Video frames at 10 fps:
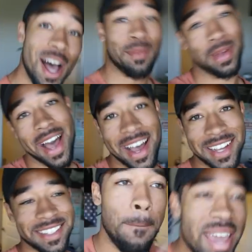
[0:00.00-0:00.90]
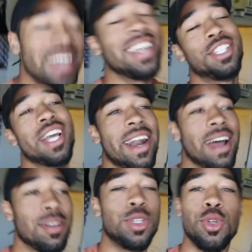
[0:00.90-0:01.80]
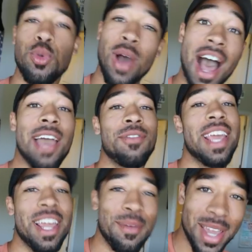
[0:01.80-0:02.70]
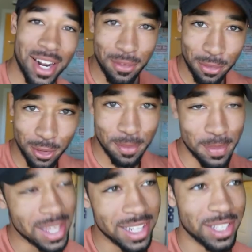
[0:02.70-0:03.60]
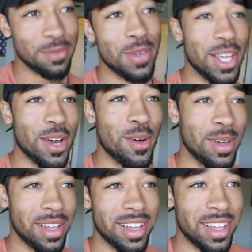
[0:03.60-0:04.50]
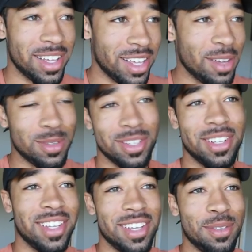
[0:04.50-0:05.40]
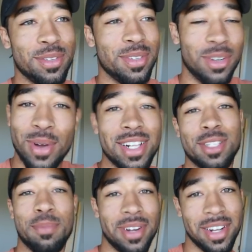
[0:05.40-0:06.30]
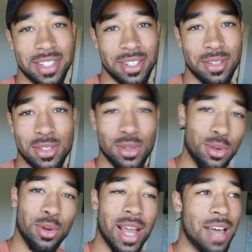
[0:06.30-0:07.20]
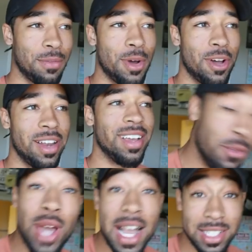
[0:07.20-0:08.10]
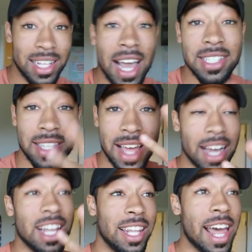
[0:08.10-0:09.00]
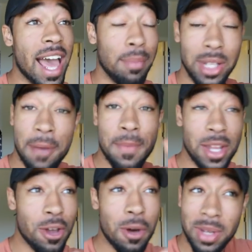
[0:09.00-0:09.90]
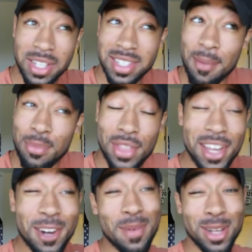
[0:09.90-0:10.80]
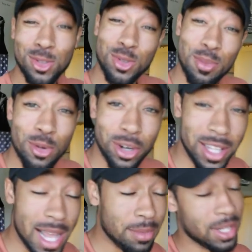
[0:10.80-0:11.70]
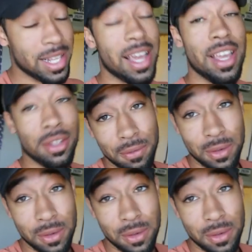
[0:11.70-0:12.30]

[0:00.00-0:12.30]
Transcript: up guys? Big shout out to Ivan Animated for being in this video. Uh, it was a it was a great experience. It was so cool to have him on. If you guys liked that collab, let me know because I'm thinking about doing more collabs like that in the